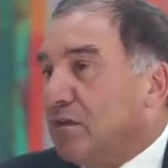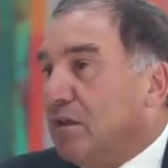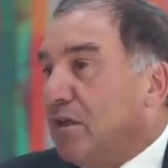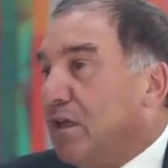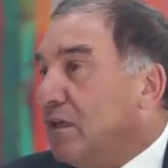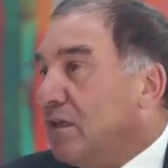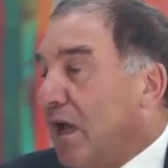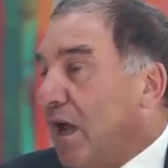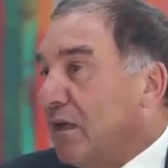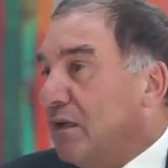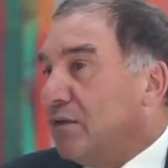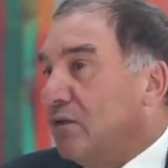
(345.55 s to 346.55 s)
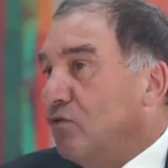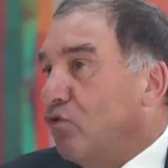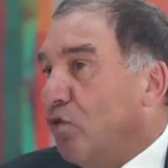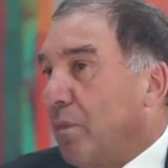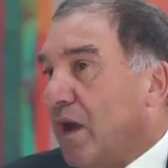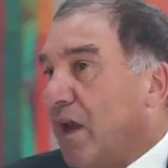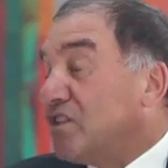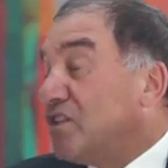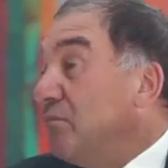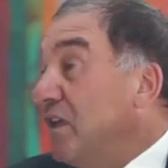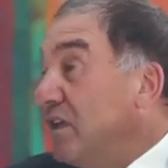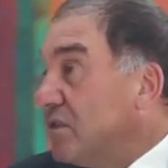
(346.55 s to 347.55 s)
The key target in Europe are
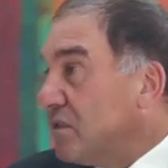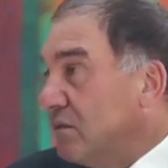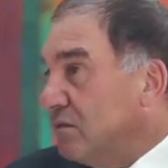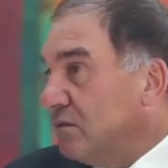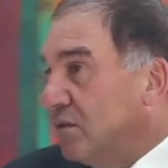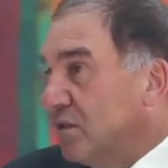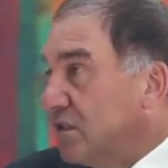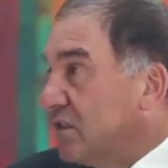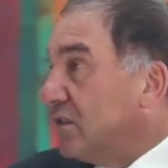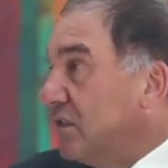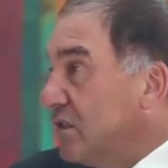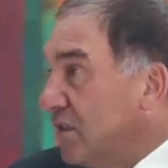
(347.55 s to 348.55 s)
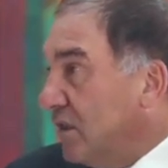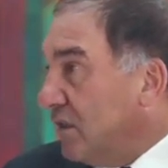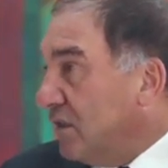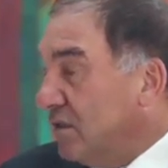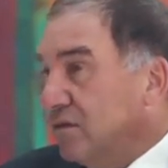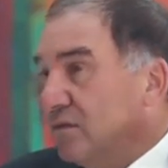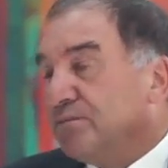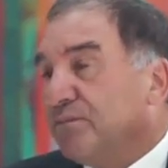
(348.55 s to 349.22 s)
SMEs, statistically.